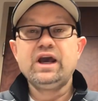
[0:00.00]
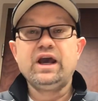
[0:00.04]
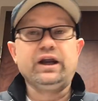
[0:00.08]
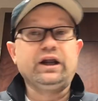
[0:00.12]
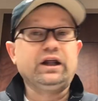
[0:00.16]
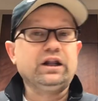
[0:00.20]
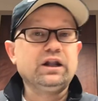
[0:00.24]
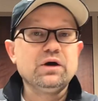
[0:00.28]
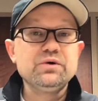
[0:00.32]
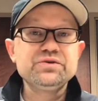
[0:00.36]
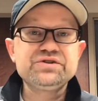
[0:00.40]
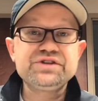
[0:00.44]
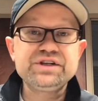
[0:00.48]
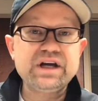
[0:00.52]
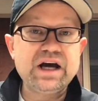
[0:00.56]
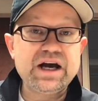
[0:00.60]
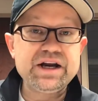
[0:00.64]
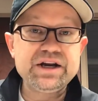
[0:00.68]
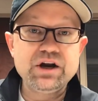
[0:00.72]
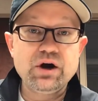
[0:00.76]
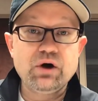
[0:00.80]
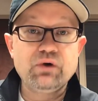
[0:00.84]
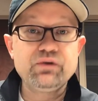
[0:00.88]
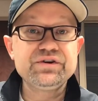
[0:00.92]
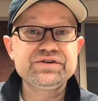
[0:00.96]
In closing,
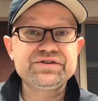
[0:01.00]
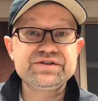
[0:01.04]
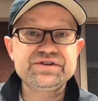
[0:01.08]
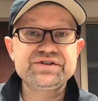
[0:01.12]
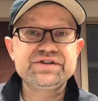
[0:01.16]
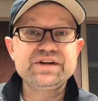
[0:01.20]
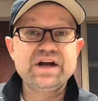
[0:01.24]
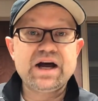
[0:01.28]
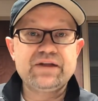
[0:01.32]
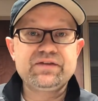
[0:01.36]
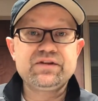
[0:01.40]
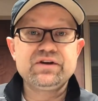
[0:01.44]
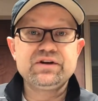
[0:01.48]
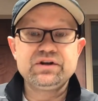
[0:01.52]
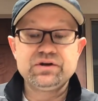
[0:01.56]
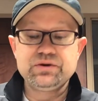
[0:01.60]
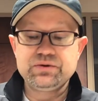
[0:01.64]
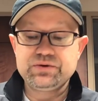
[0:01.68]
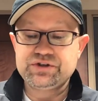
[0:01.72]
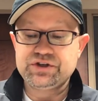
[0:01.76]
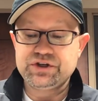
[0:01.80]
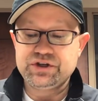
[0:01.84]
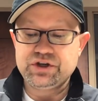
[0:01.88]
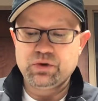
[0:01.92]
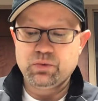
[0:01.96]
I know this is not the
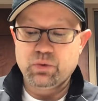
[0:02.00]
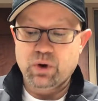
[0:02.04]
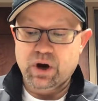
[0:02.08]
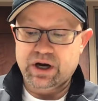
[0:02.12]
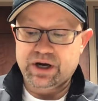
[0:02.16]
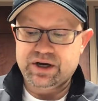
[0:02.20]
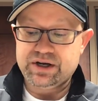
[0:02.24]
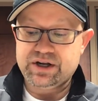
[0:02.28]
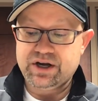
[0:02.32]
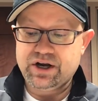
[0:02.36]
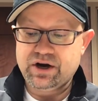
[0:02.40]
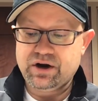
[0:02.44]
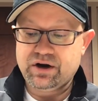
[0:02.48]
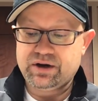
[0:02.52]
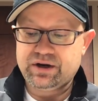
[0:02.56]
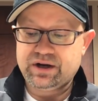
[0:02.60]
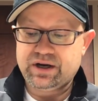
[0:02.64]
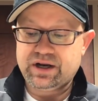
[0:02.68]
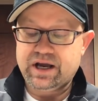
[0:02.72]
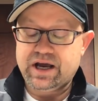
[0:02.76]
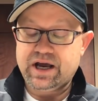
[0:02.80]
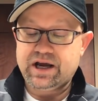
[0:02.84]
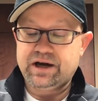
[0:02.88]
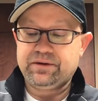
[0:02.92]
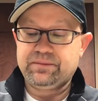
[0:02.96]
news that you wanted to hear
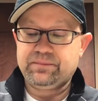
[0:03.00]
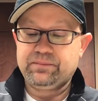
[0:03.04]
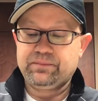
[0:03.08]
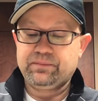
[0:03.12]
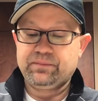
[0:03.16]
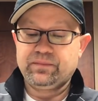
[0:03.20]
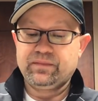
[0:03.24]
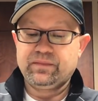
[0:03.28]
today.